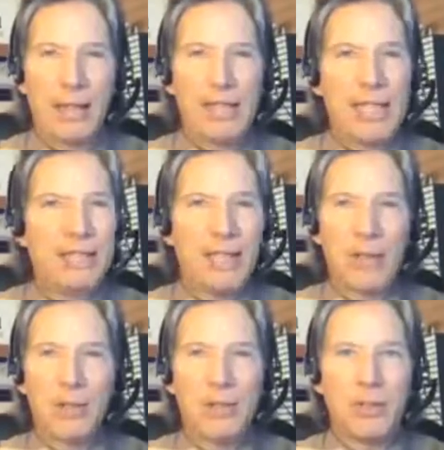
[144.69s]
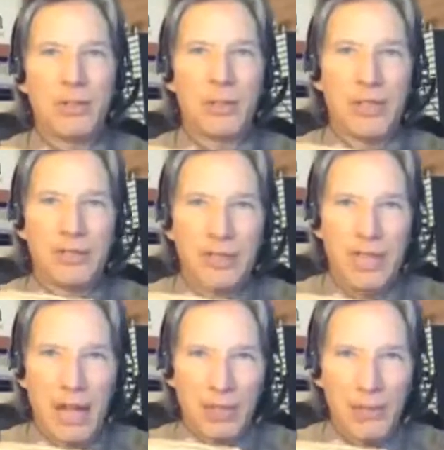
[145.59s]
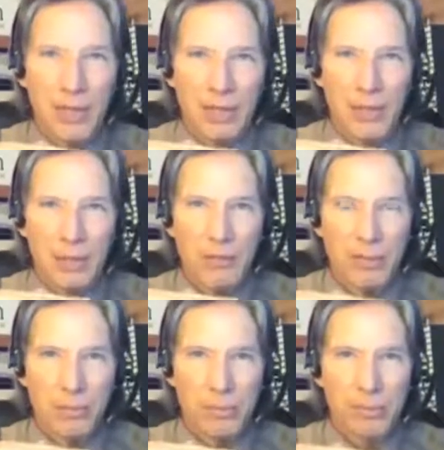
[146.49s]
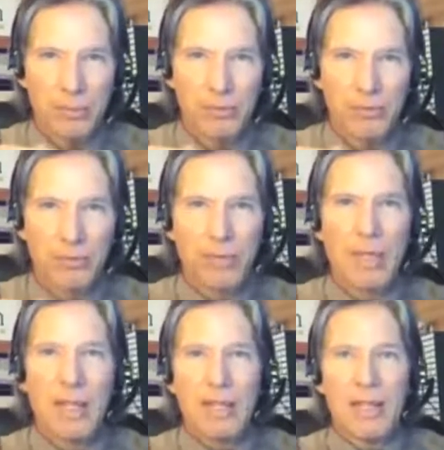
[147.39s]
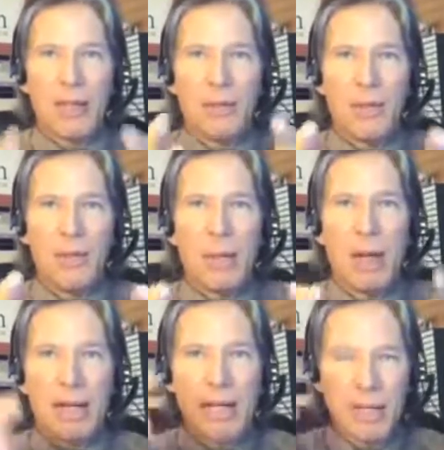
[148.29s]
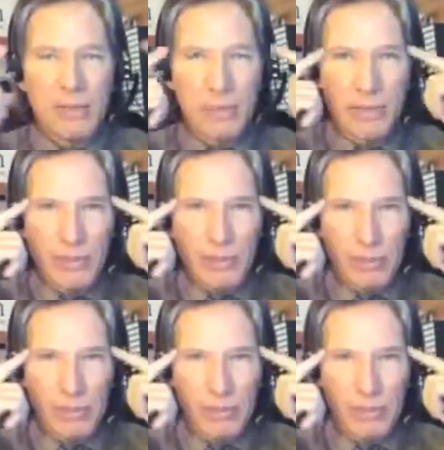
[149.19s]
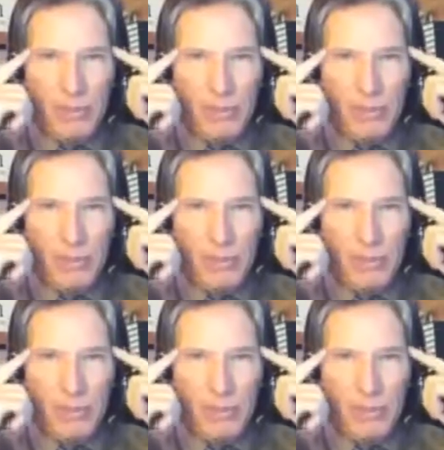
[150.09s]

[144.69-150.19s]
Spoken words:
leaks out your nutrients, and now you're running on fumes. Now, your body has wisdom.